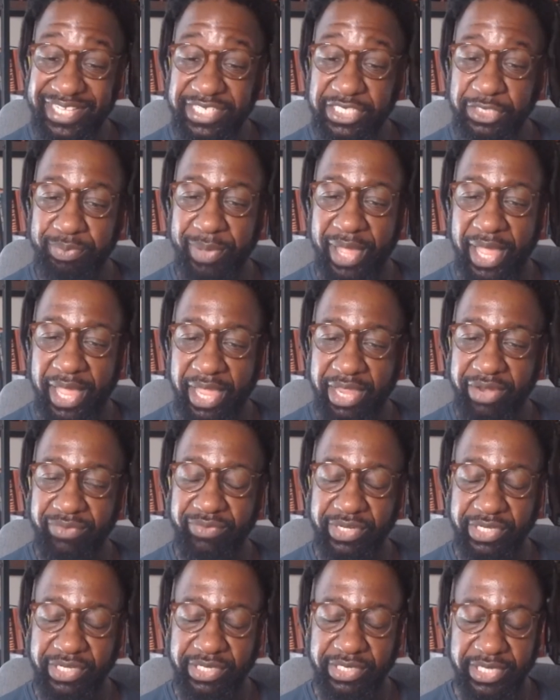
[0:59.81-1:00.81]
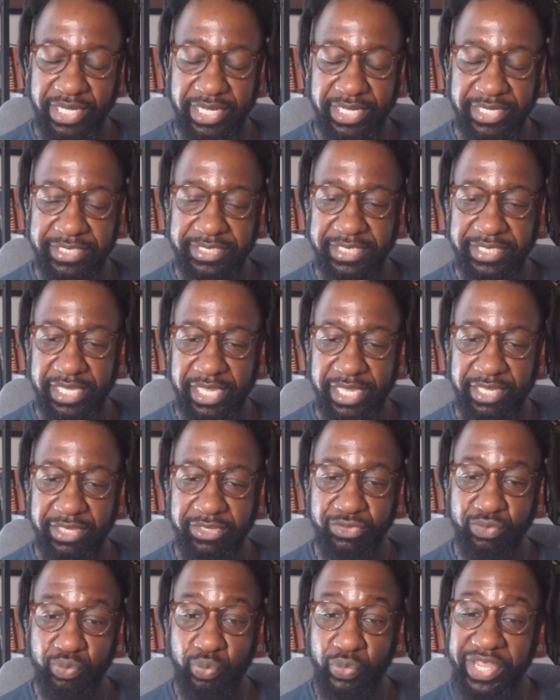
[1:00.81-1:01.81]
Inspire really does
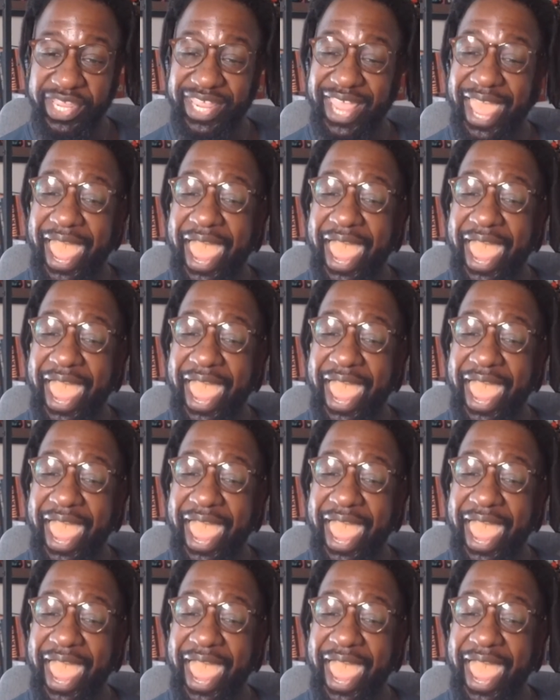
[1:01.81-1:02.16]
is we